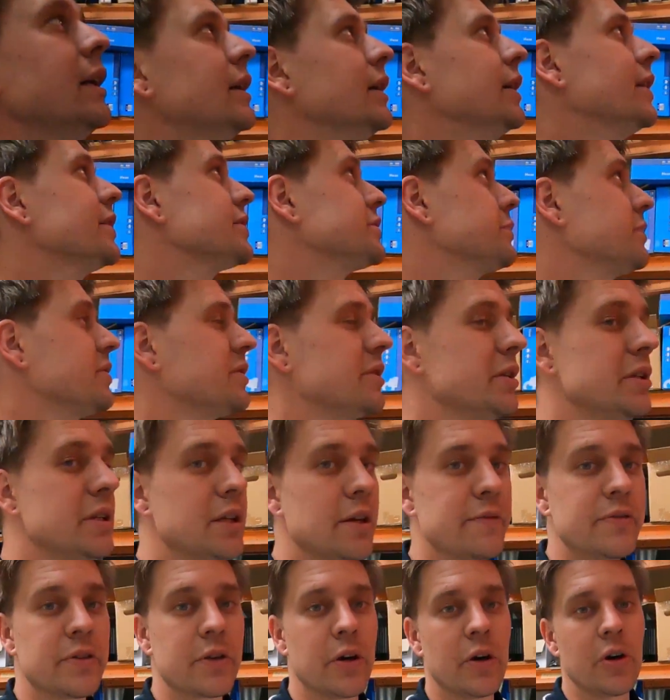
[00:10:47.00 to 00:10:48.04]
So once the
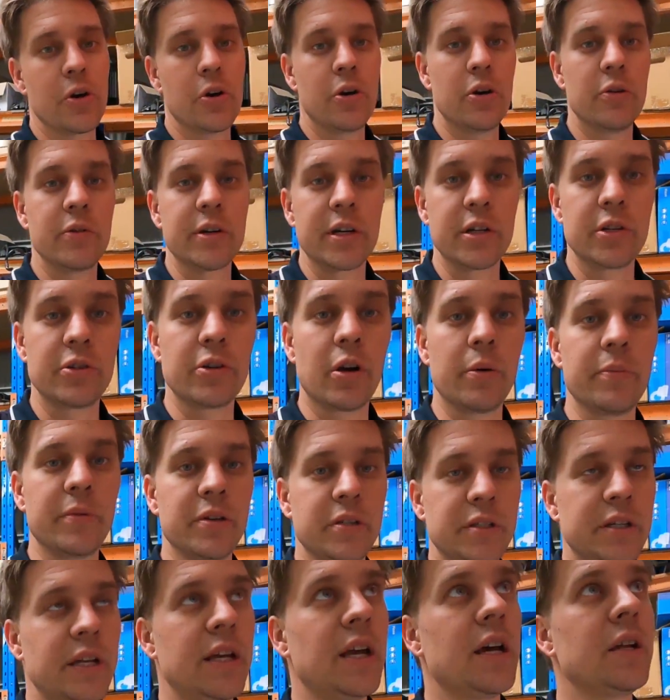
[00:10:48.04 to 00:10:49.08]
diff's got oil, we can drop
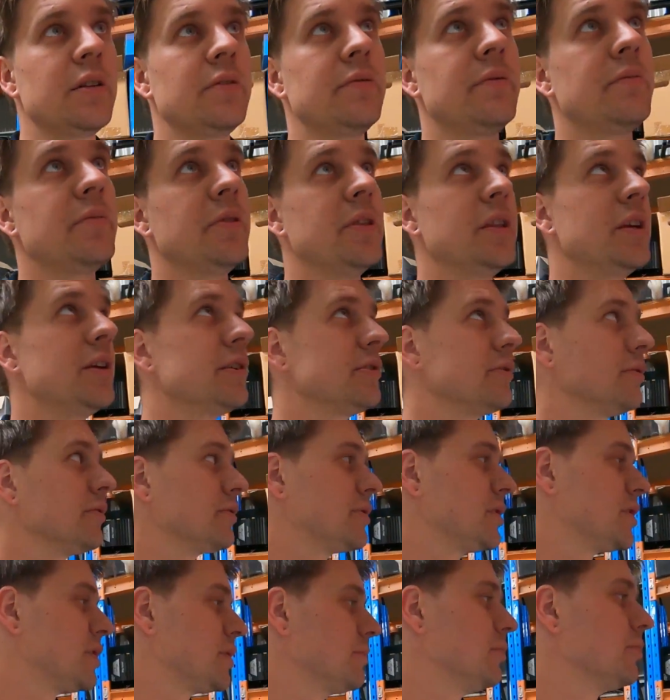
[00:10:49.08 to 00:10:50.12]
this down. With the
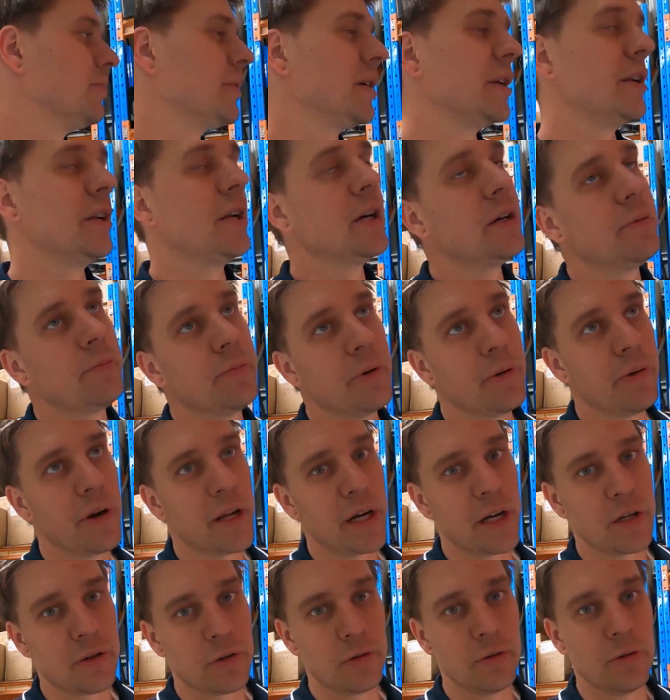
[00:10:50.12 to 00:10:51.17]
exhaust system all buttoned up, we're
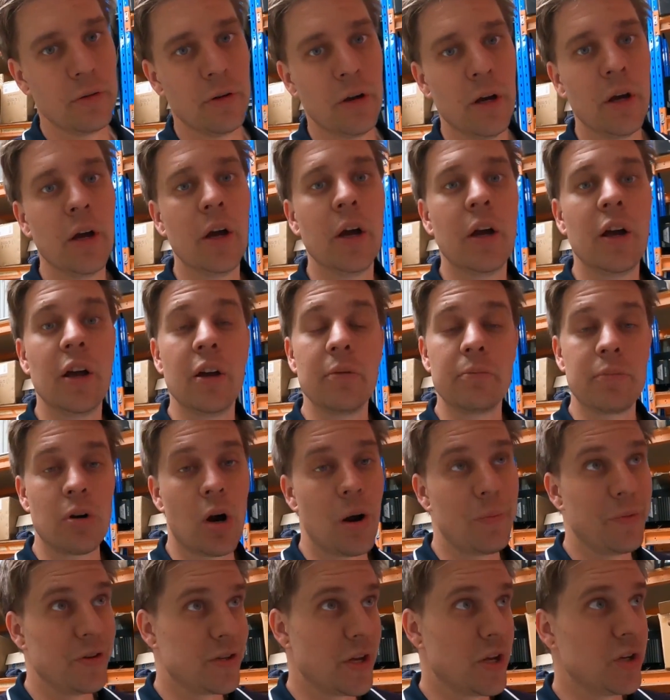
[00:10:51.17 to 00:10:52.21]
ready to
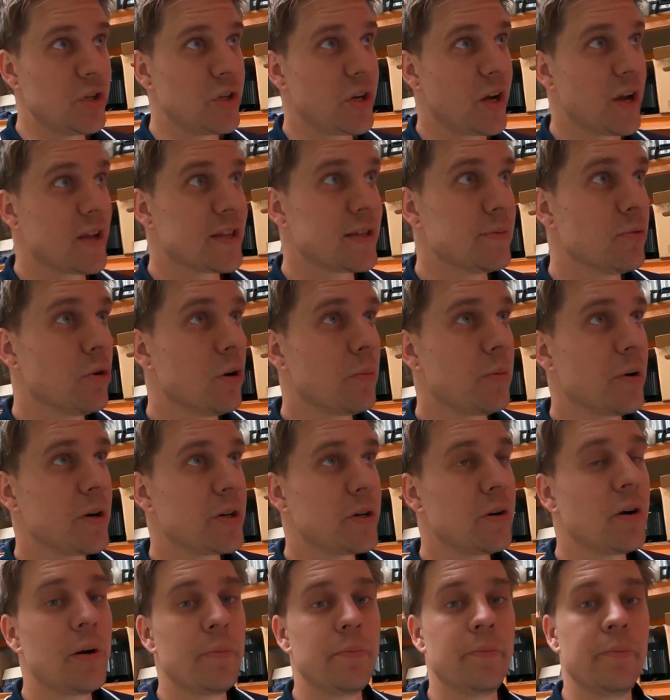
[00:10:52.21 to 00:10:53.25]
prime this engine, get some oil
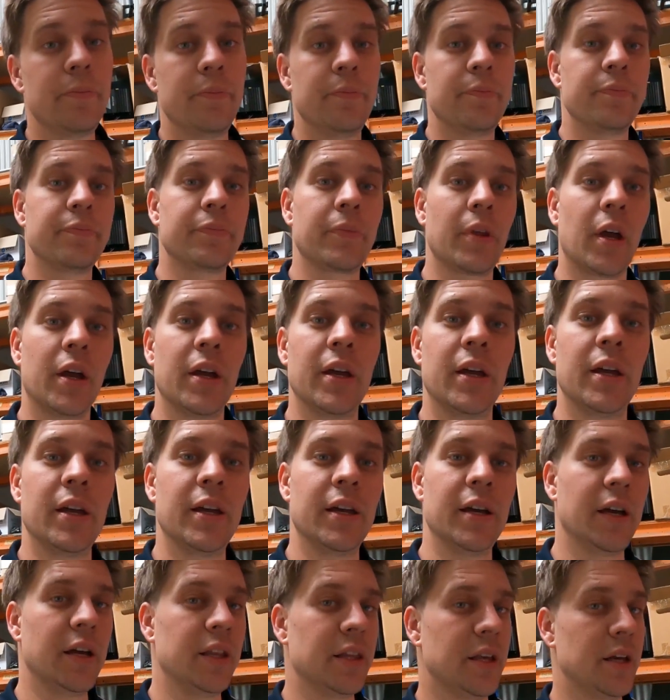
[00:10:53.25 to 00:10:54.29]
pressure up,
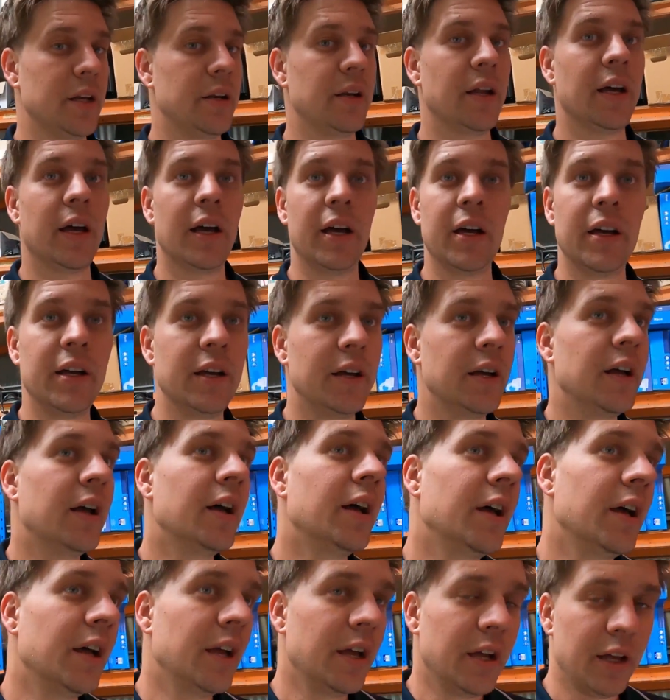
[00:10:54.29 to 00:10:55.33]
and then
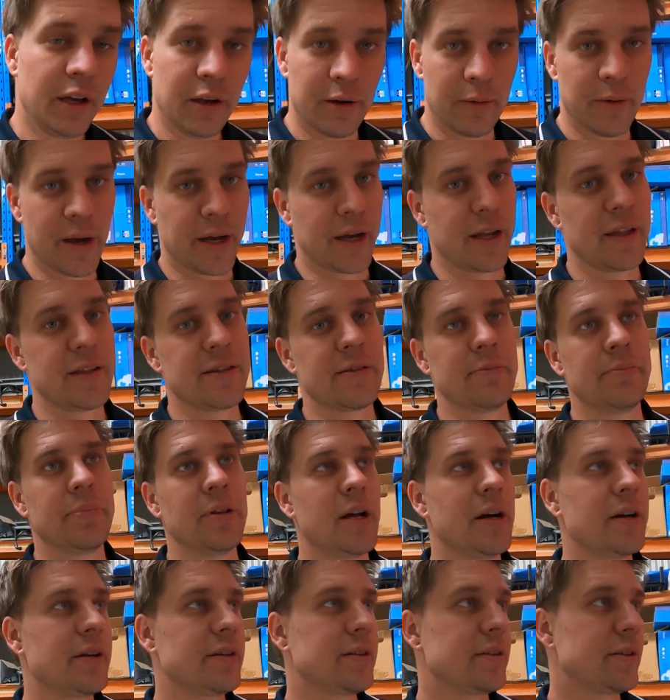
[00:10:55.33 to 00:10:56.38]
whack in some
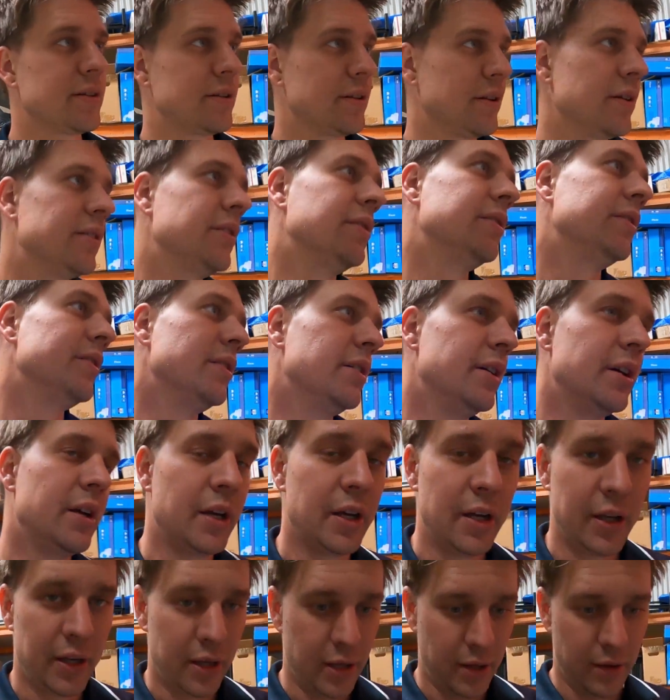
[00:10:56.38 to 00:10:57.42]
plugs,
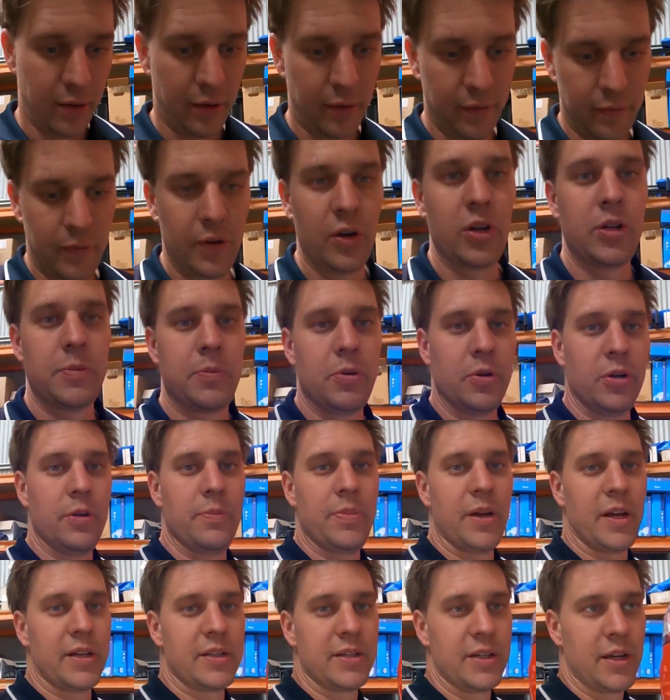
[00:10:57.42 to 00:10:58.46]
finish putting
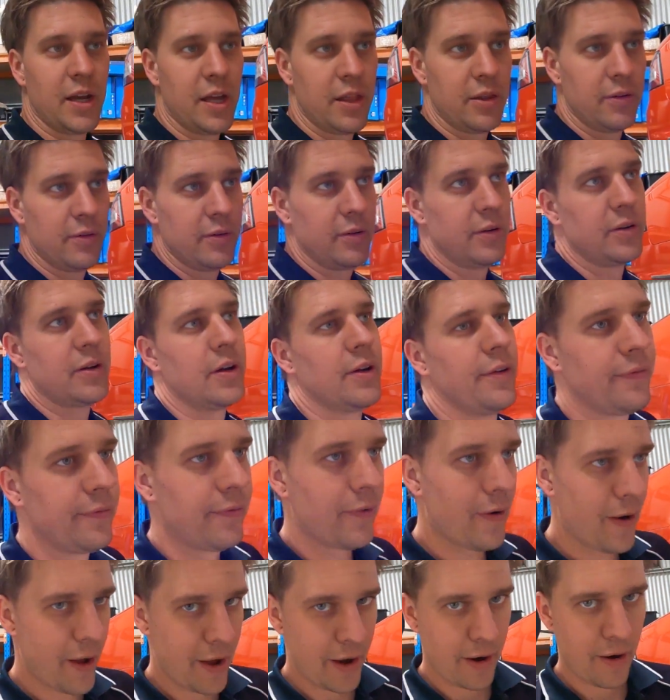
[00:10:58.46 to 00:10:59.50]
it back together and
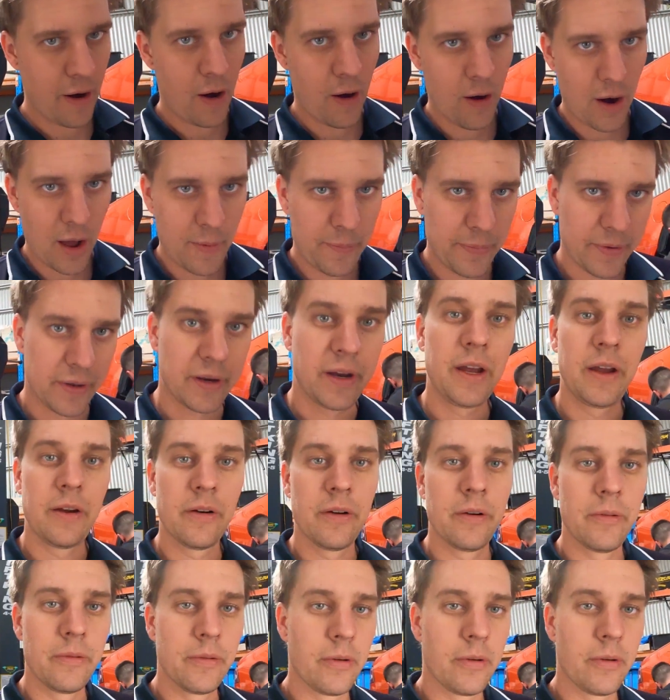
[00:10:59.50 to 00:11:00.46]
fire her up and hear it